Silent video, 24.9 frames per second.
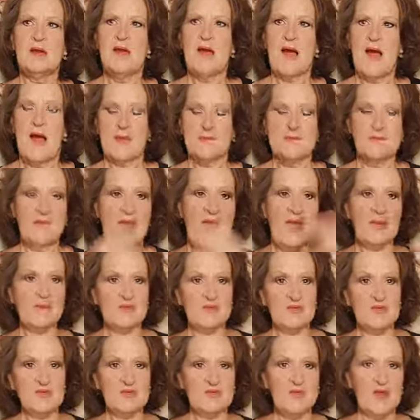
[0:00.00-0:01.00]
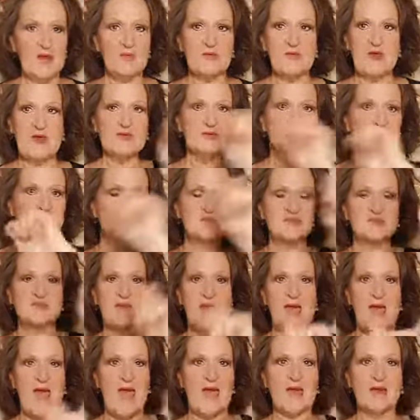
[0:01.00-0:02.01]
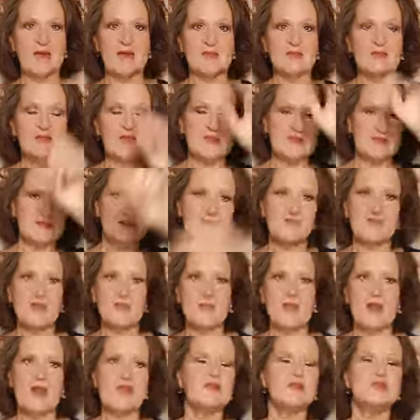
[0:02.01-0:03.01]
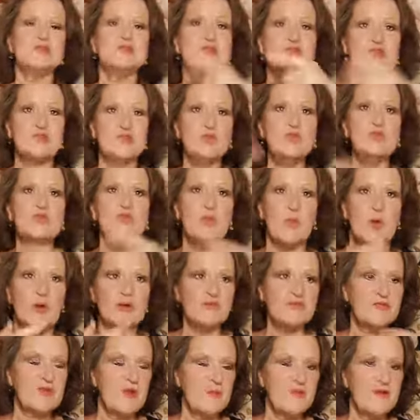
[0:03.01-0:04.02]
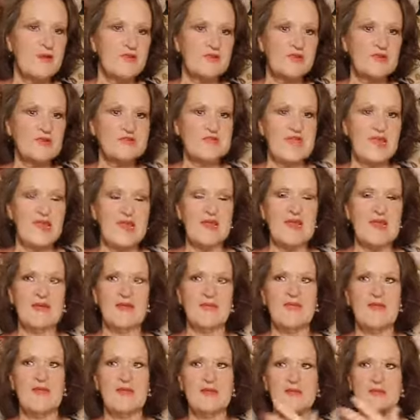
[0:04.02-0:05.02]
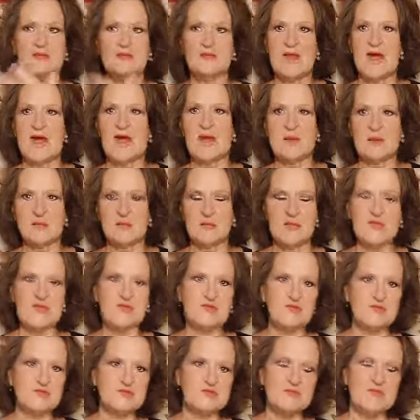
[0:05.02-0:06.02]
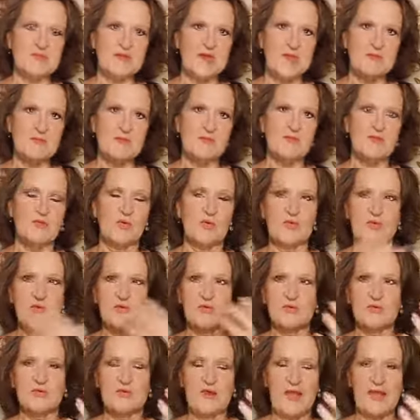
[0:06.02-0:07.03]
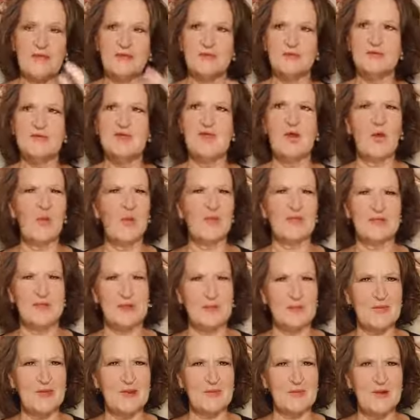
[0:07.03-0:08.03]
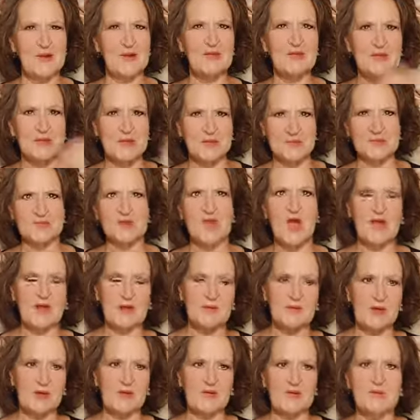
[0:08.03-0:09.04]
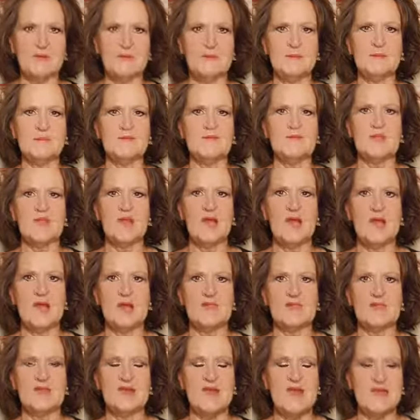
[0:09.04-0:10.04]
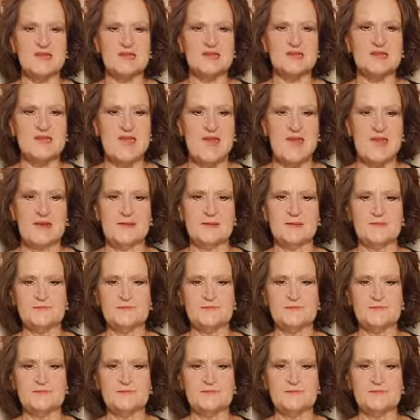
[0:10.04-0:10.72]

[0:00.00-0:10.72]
I mapped those out and I just had a list of them that I could choose one from every day and then I would research it the night before so that I know a little bit about it and can talk about it uh, the next day.